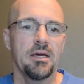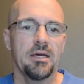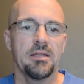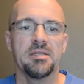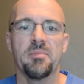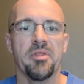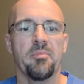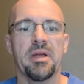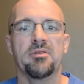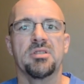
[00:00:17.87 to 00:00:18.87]
This month,
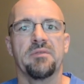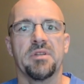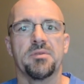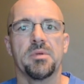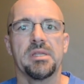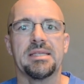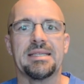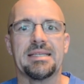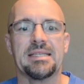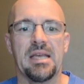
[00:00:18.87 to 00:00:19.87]
Microsoft is
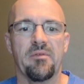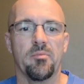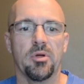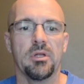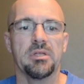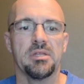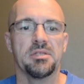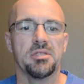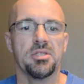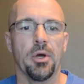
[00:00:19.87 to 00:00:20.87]
releasing 7
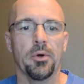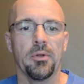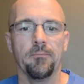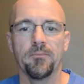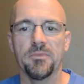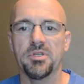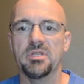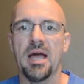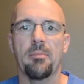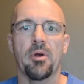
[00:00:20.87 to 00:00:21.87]
bulletins in total. We'll
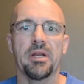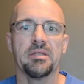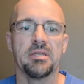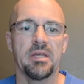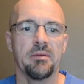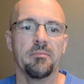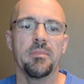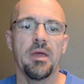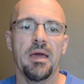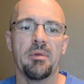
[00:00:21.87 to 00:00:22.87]
just hop right into them.
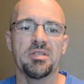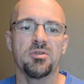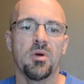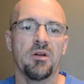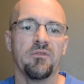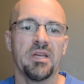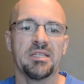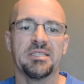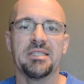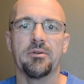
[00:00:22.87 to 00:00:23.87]

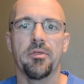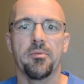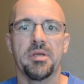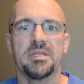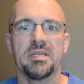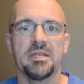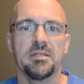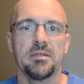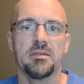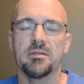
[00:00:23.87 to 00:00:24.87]
MS-12-036,
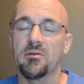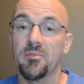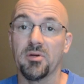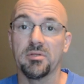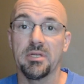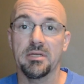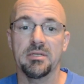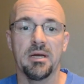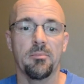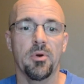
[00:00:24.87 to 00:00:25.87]
this is the Remote
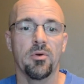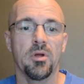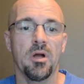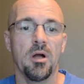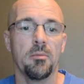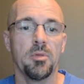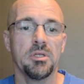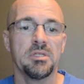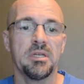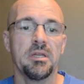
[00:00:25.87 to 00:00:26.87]
Desktop Protocol
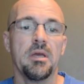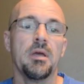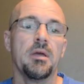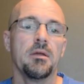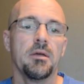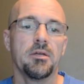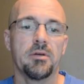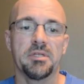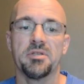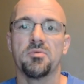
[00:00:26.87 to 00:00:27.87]
Bulletin.
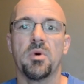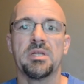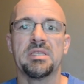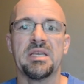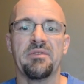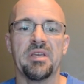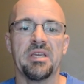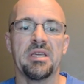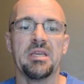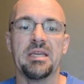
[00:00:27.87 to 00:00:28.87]
Addresses 1
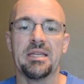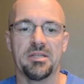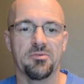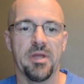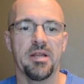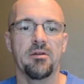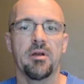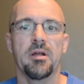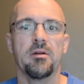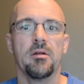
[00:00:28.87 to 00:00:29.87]
CVE. It is rated
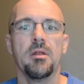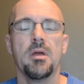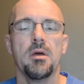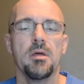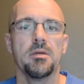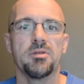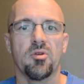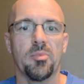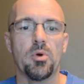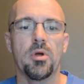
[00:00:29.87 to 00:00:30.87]
critical. There's a
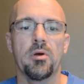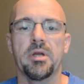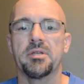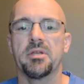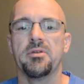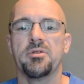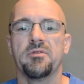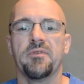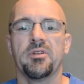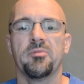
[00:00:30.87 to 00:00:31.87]
remote code
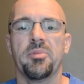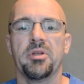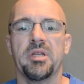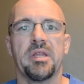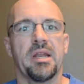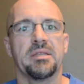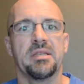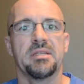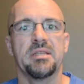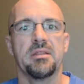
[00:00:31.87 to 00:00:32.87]
execution vulnerability that
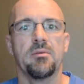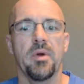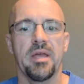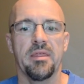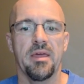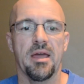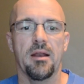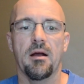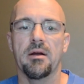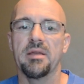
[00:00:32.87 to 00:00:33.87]
exists in the way that
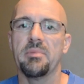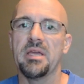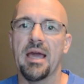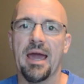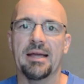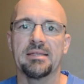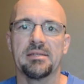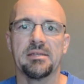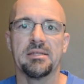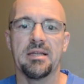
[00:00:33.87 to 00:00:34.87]
RDP
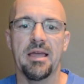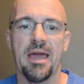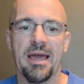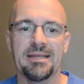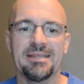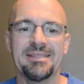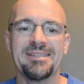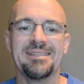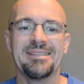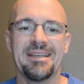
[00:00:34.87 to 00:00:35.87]

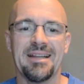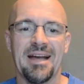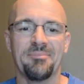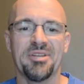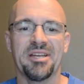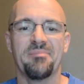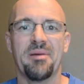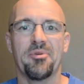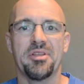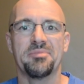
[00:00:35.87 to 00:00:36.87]
accesses an object in
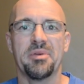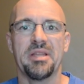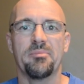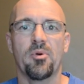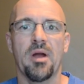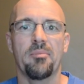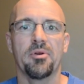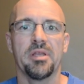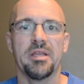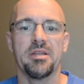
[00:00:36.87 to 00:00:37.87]
memory that's been
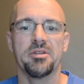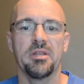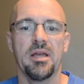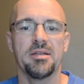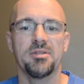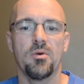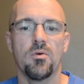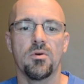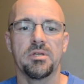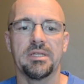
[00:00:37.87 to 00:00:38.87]
improperly initialized
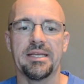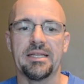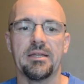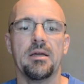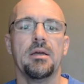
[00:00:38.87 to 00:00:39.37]
or deleted.